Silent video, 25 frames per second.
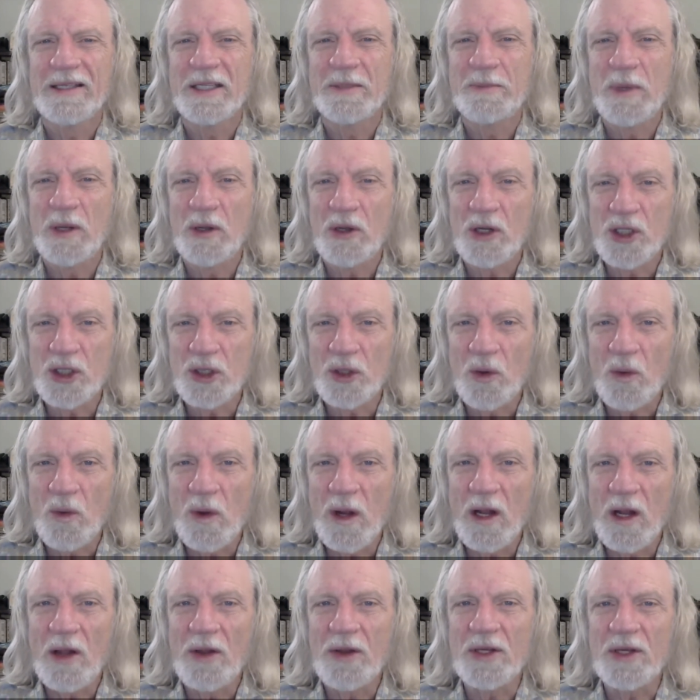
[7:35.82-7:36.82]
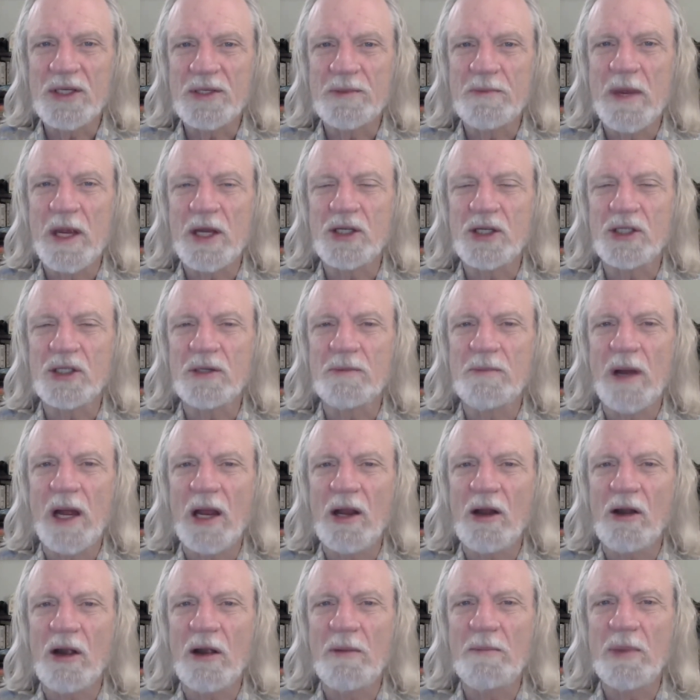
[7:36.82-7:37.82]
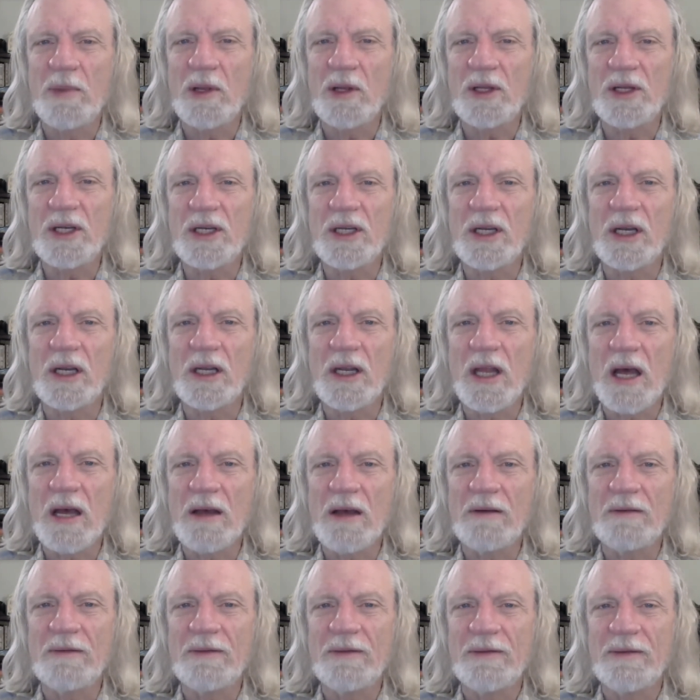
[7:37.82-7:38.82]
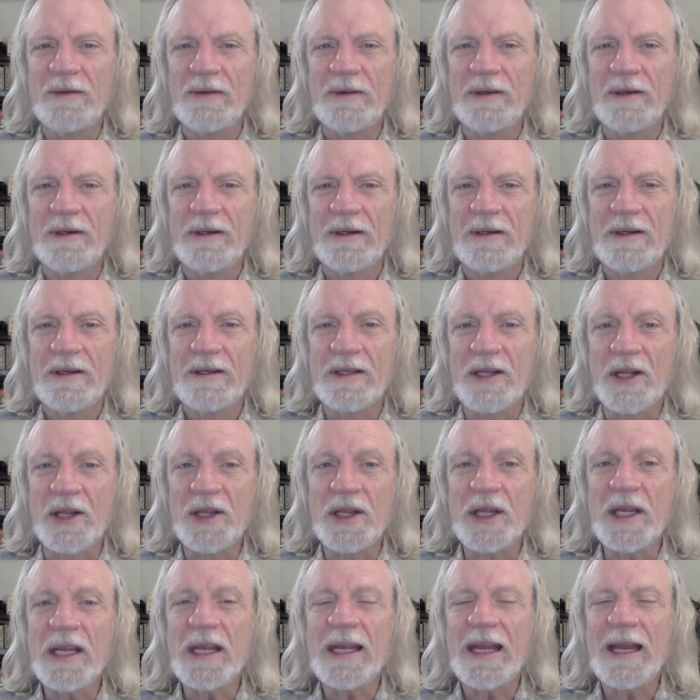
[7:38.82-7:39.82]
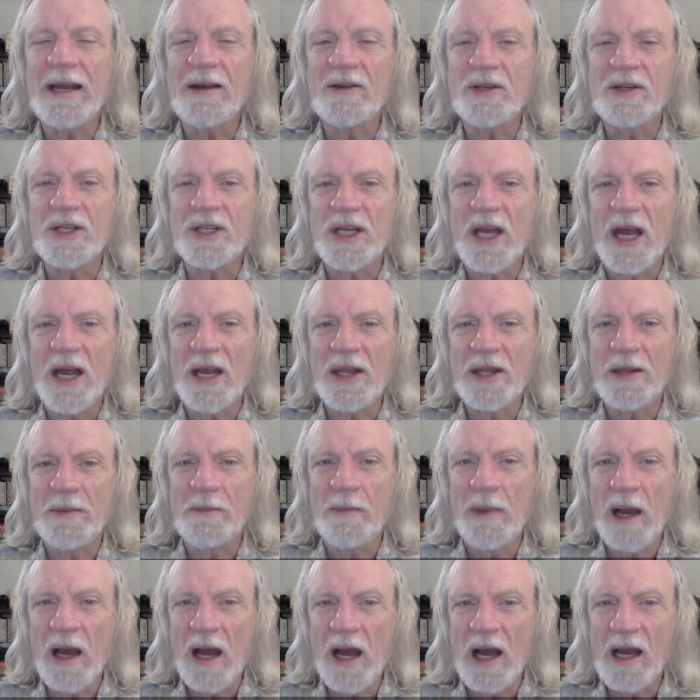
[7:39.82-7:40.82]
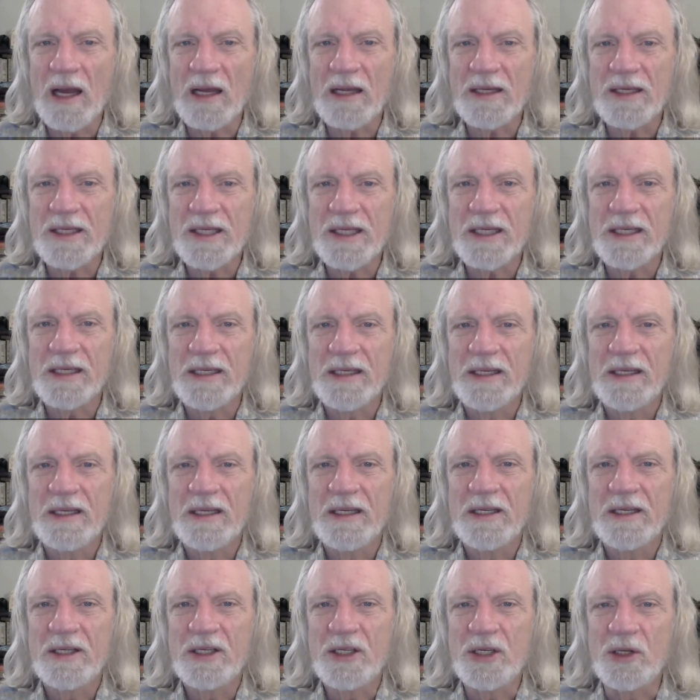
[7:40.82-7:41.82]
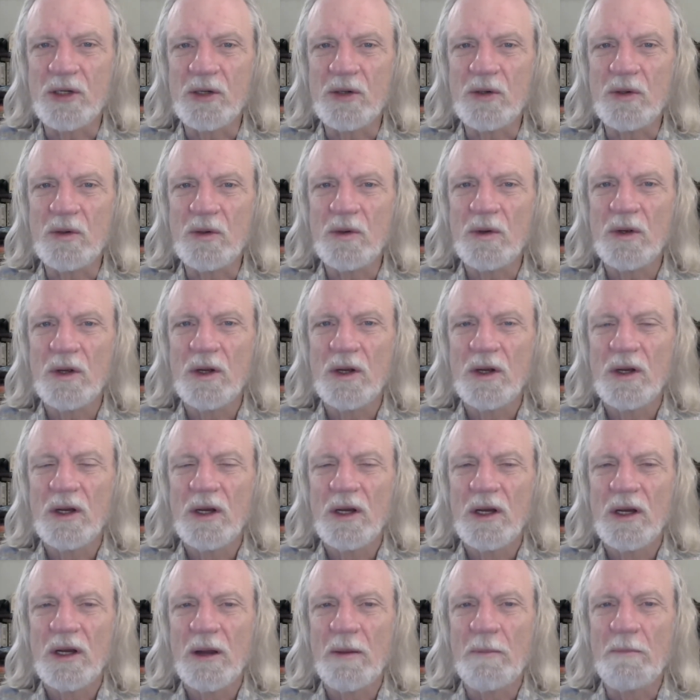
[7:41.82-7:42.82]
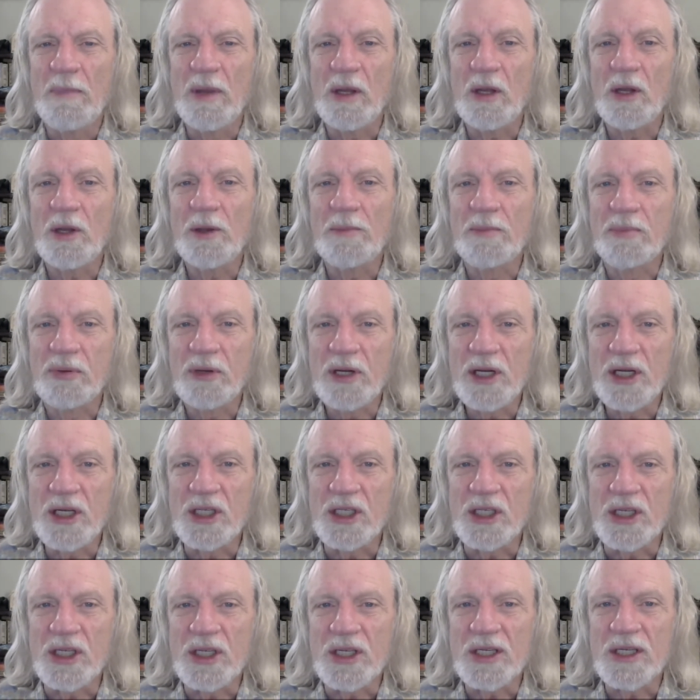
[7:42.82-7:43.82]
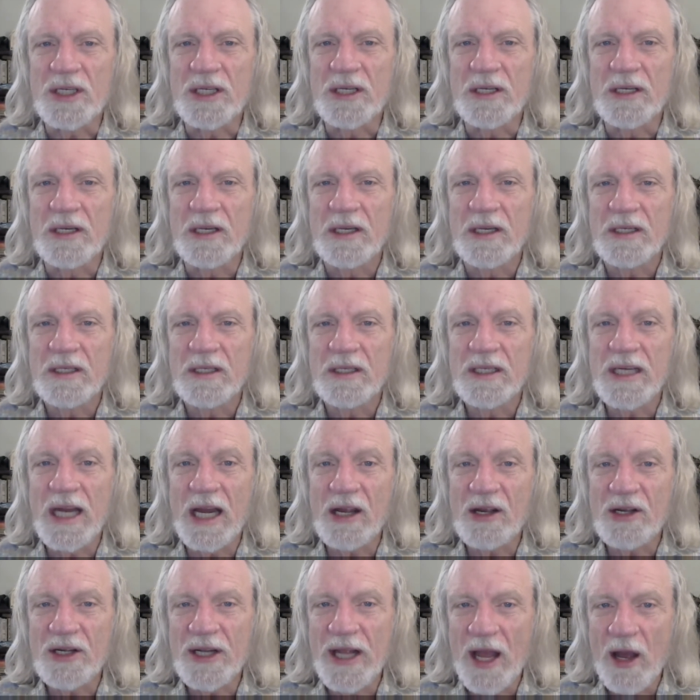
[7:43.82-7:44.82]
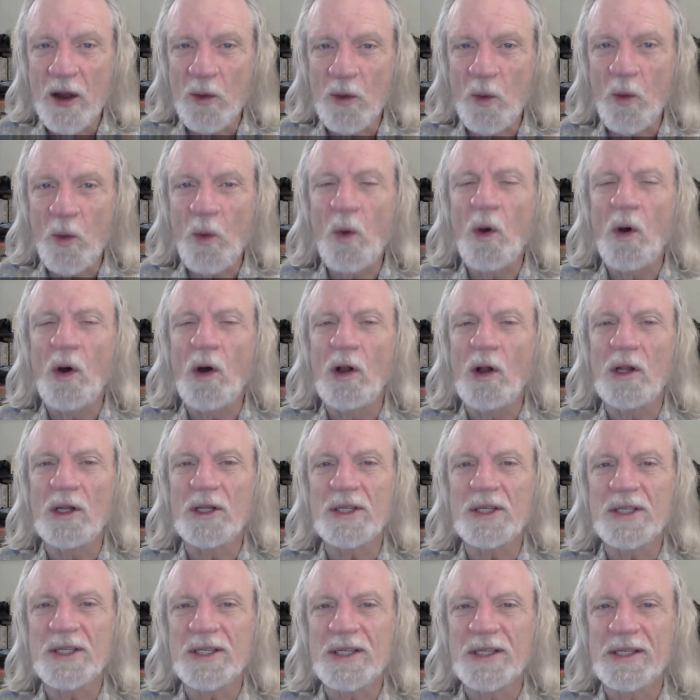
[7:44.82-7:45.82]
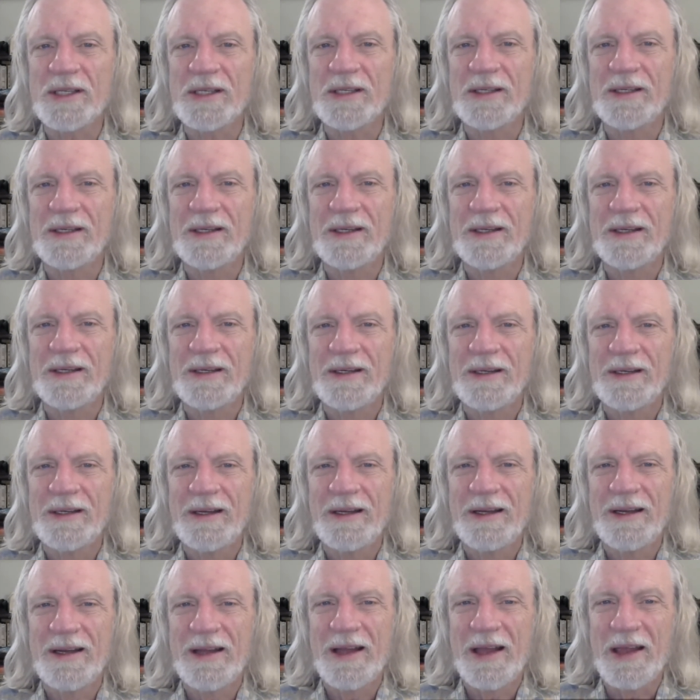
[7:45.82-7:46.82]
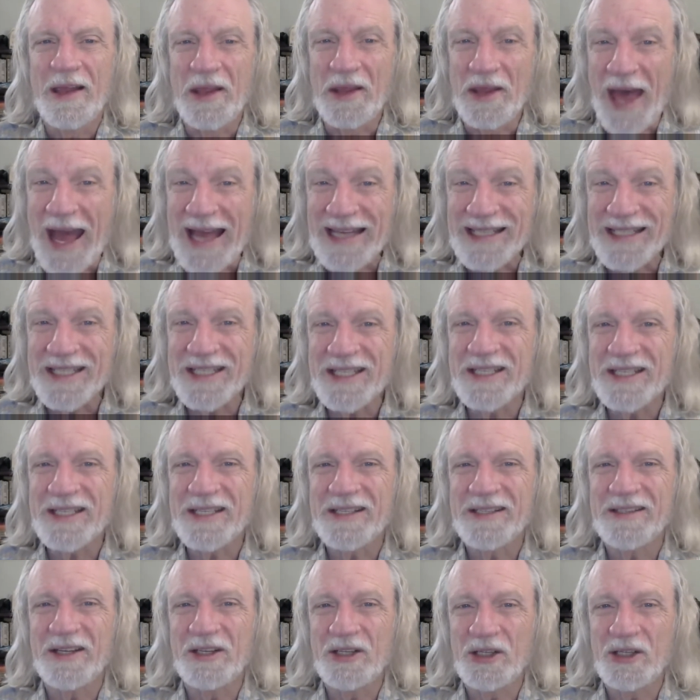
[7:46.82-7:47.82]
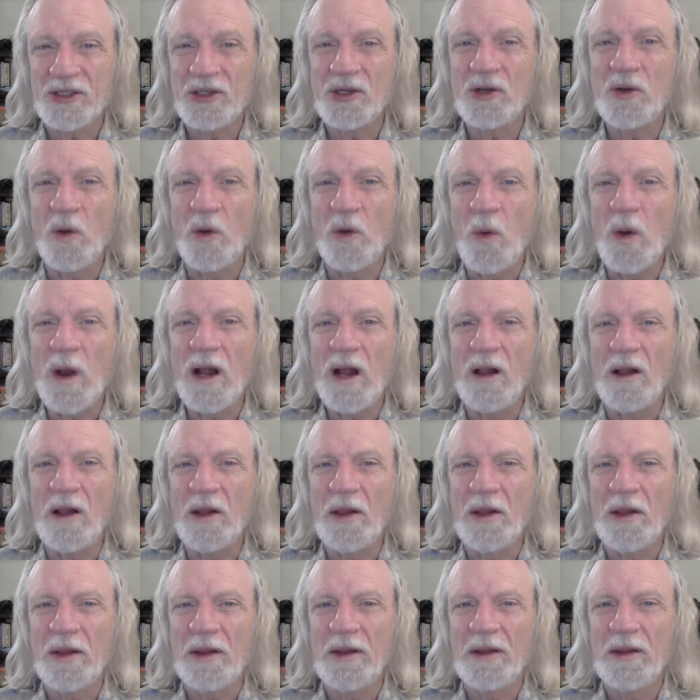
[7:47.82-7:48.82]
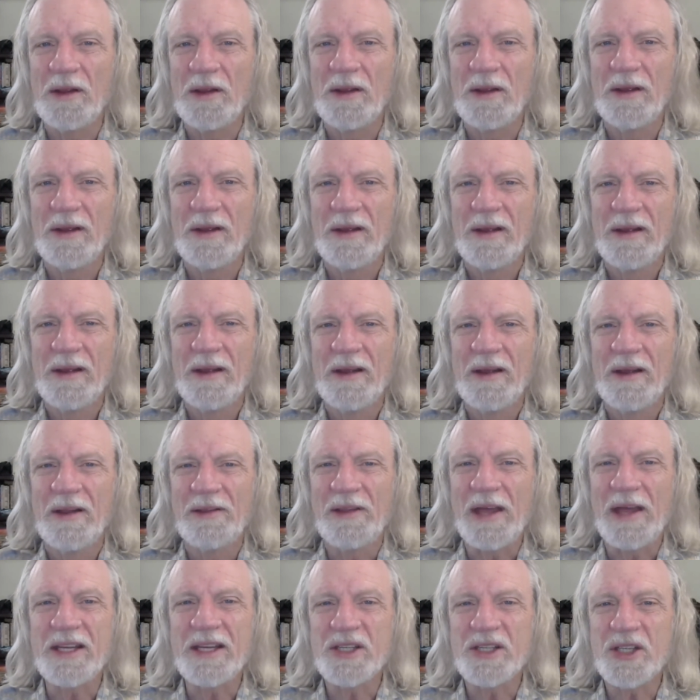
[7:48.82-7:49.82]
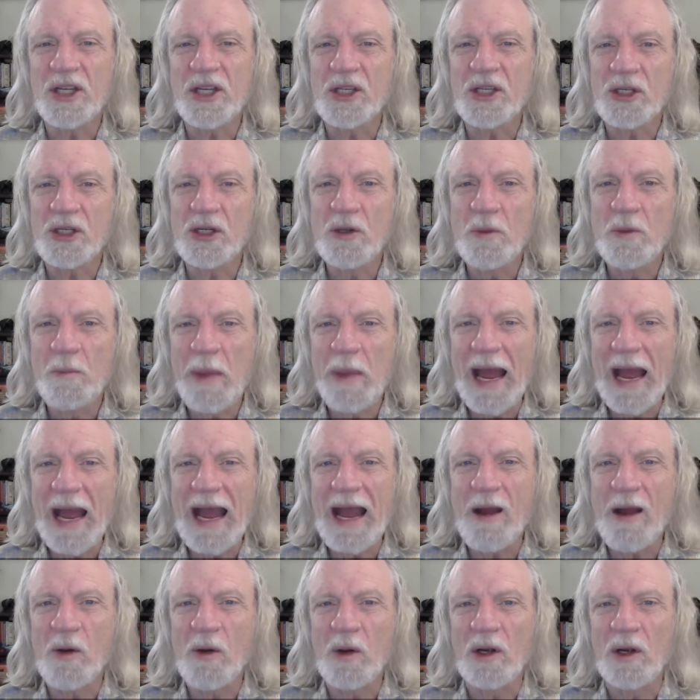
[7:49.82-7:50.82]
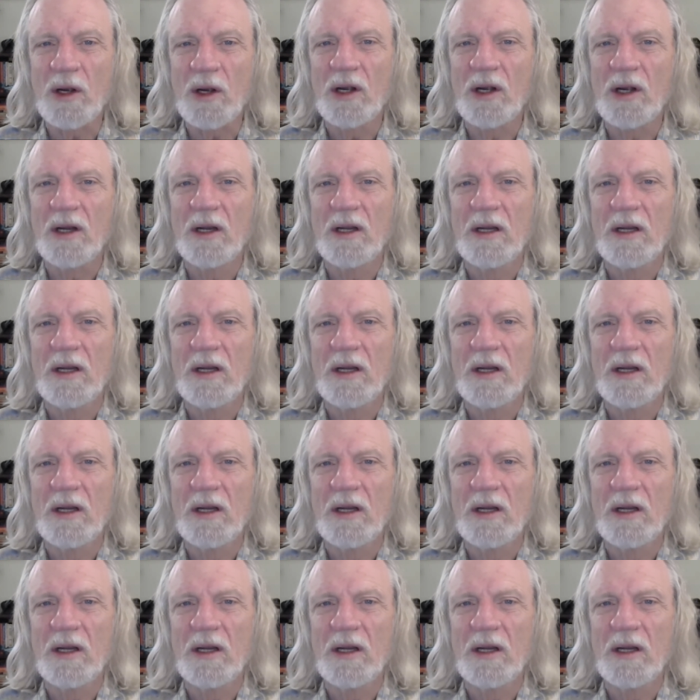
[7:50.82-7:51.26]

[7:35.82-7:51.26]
Spiritual wealth is measured by our ability to love, to think outside the box, to build bridges and tear down walls. That's the true wealth. That's the true power